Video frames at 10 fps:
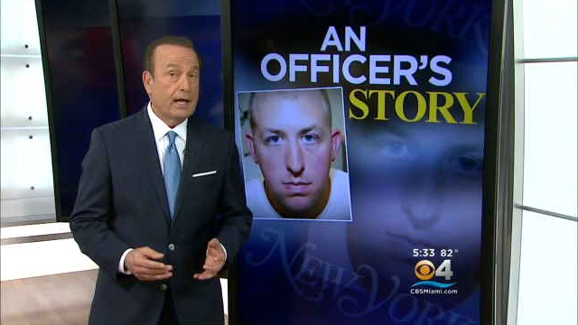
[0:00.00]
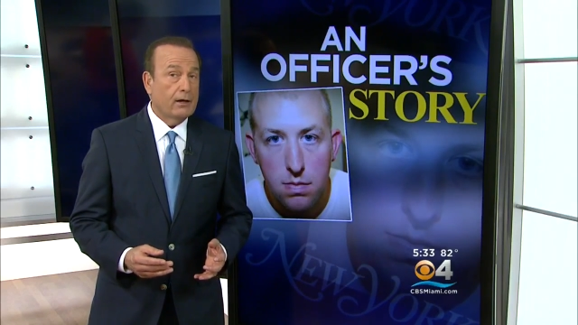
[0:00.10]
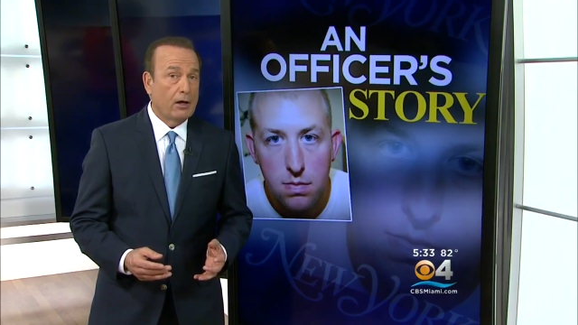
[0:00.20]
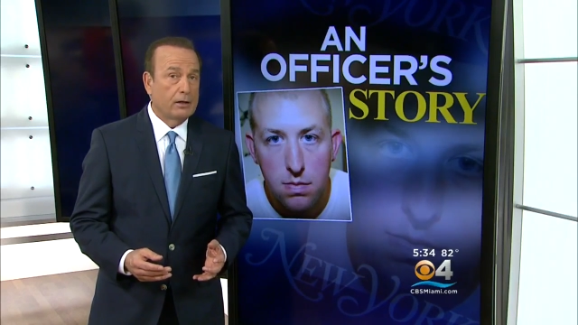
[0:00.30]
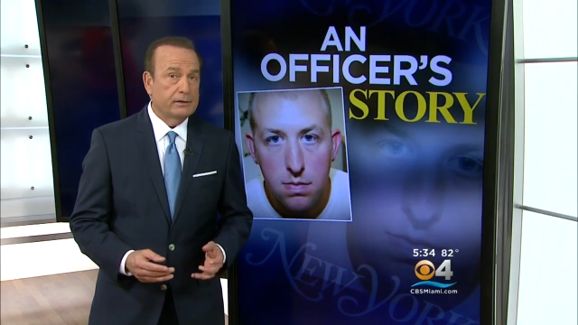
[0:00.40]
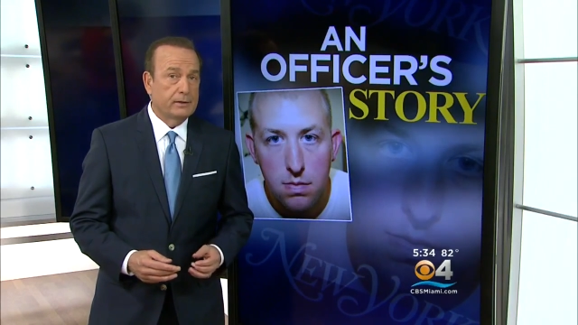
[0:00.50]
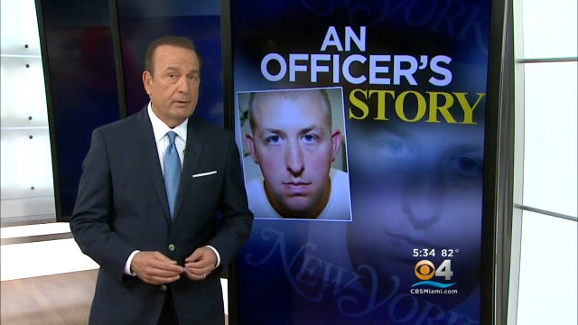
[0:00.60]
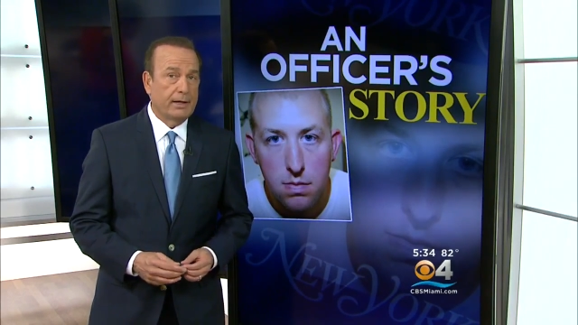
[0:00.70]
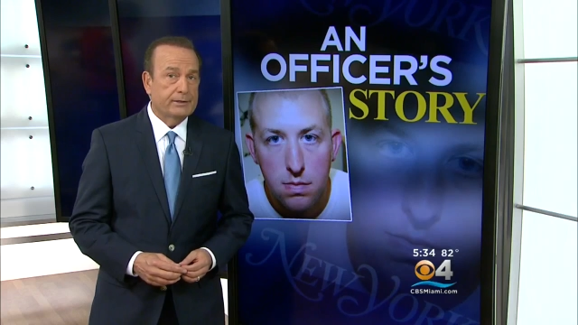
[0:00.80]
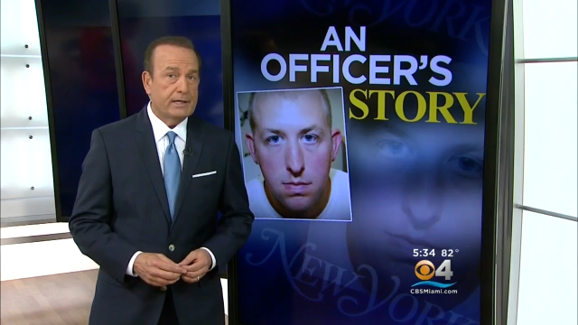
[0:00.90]
Speaker 1: not
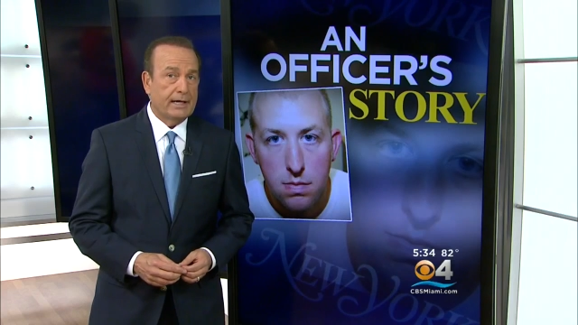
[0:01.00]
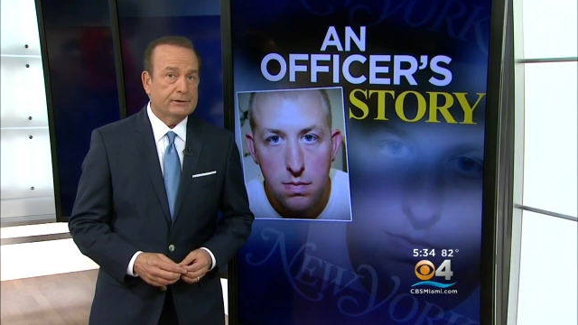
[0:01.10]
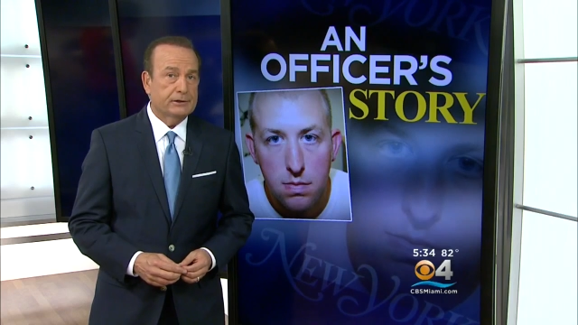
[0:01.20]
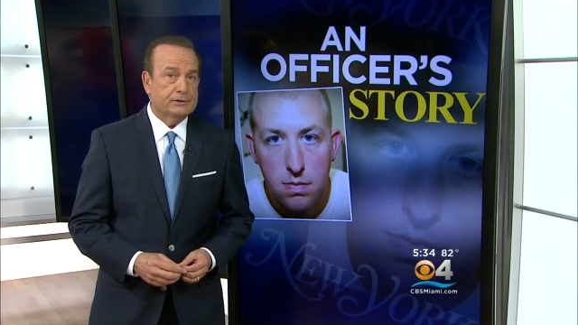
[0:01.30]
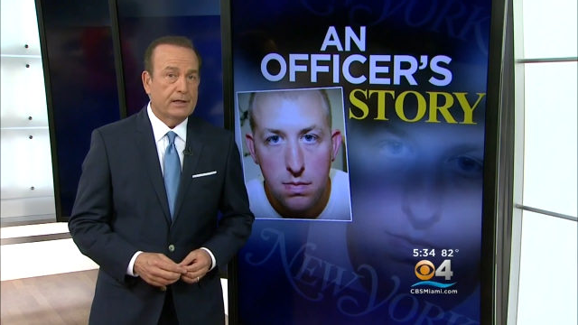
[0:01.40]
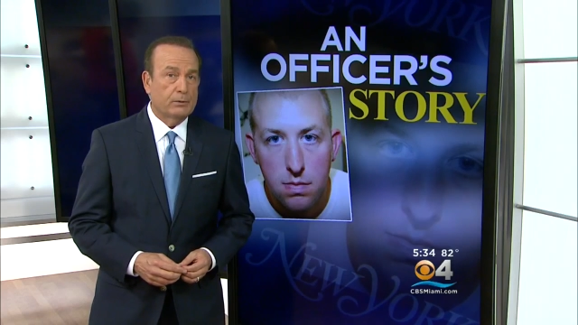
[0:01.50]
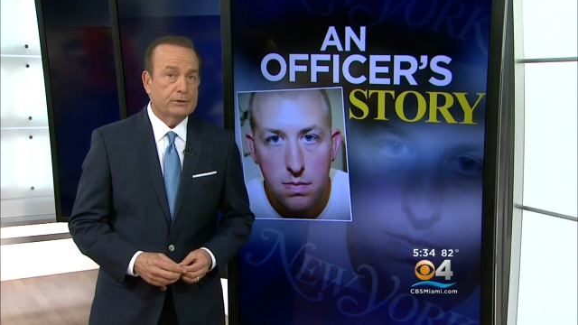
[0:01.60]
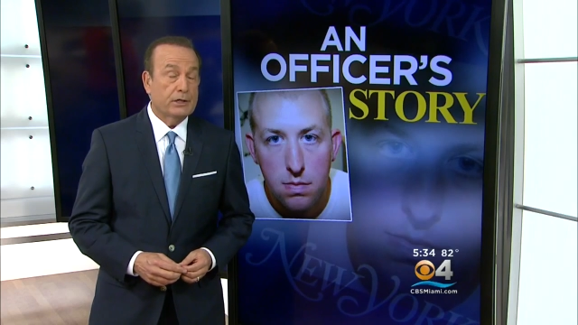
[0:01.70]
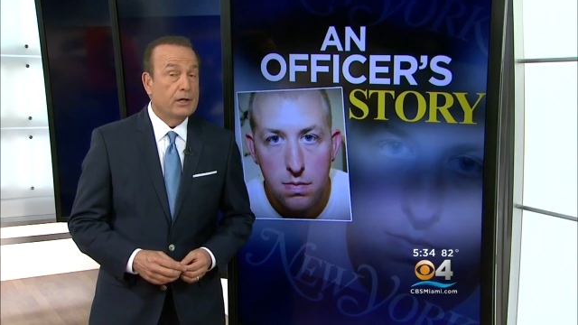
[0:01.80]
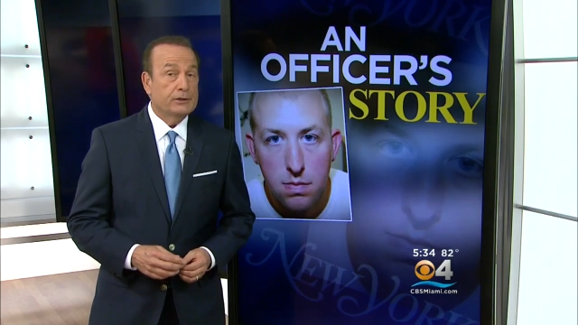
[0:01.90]
haunted by his actions
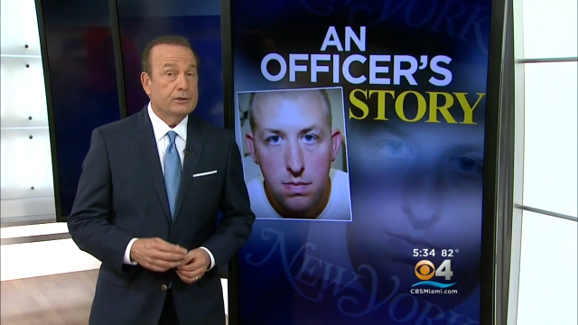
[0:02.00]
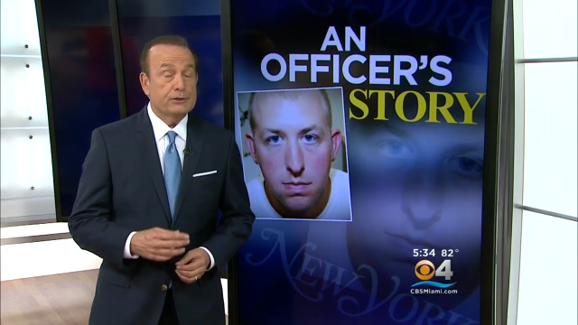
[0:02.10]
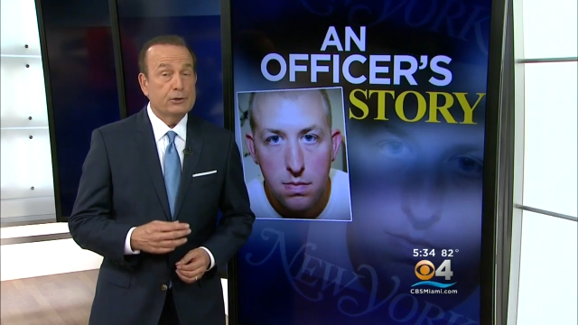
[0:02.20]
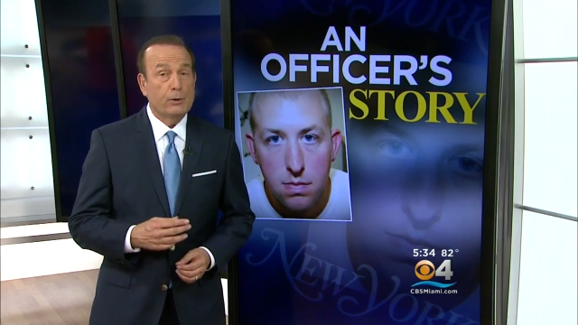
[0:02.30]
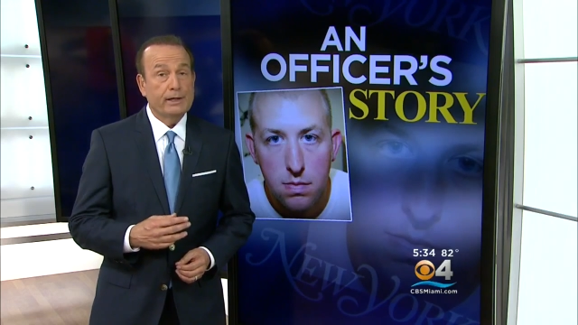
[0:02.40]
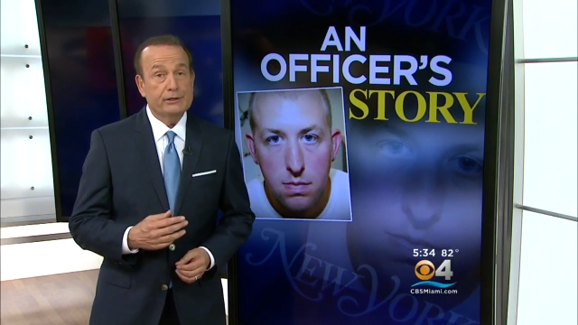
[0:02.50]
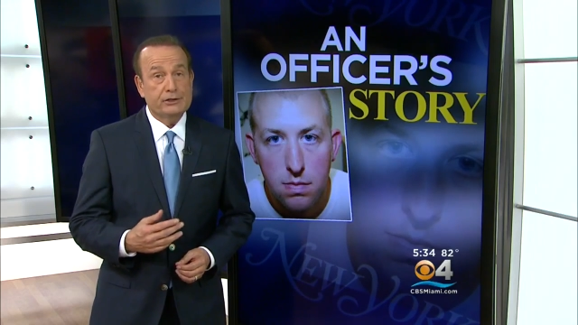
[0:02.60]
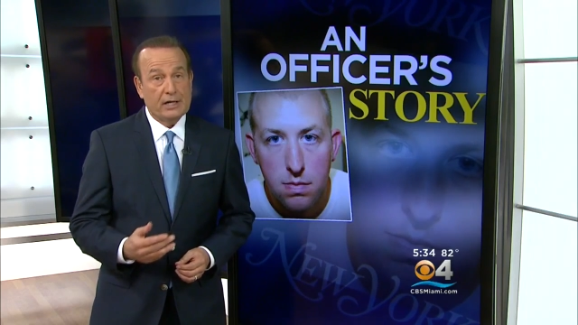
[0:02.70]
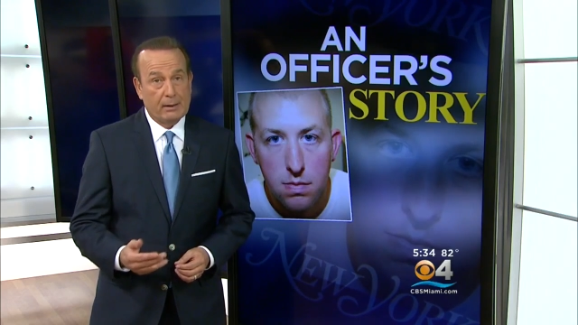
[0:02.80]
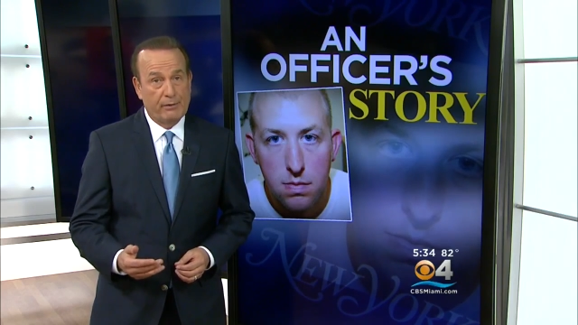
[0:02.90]
and was just doing
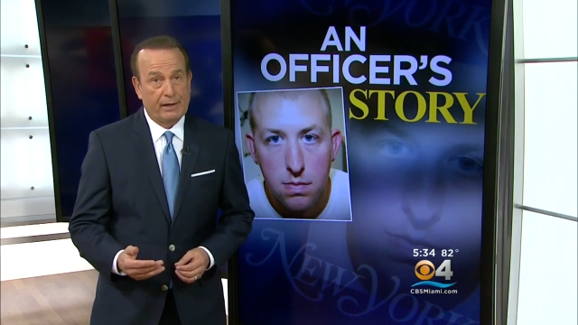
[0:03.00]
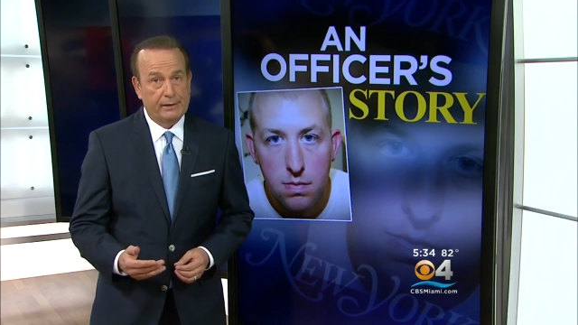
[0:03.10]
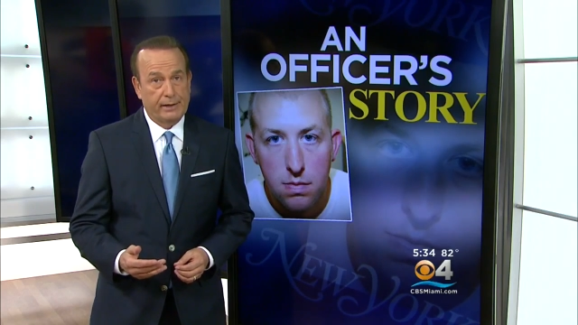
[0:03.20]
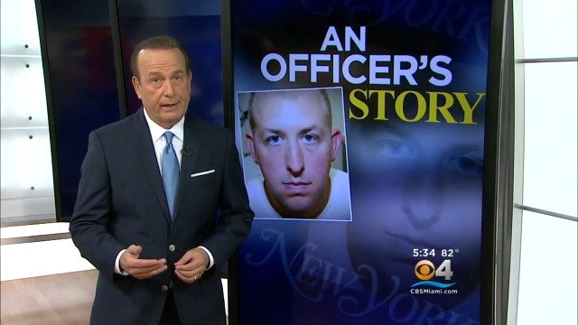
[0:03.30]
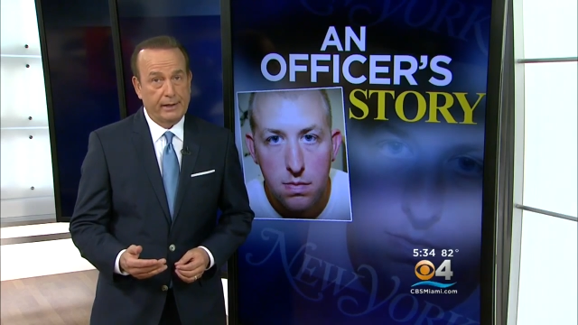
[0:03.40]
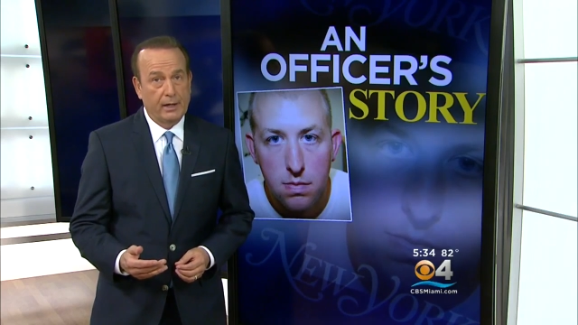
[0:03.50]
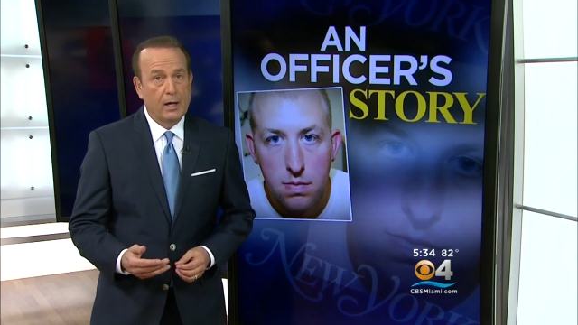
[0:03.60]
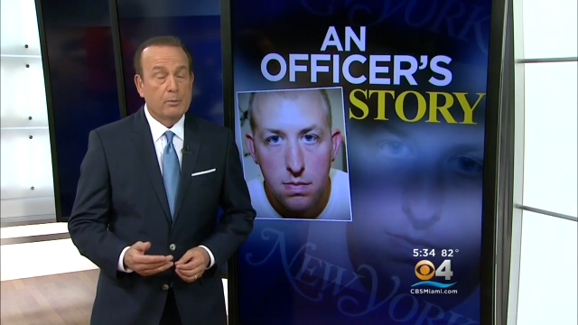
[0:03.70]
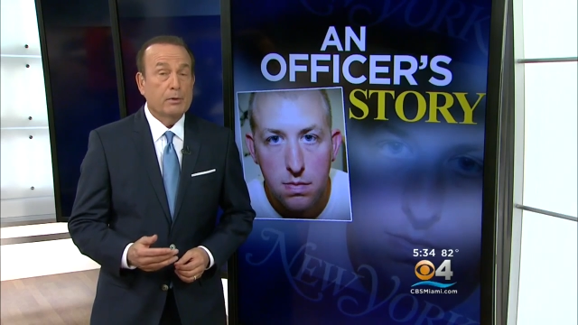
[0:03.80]
his job that day.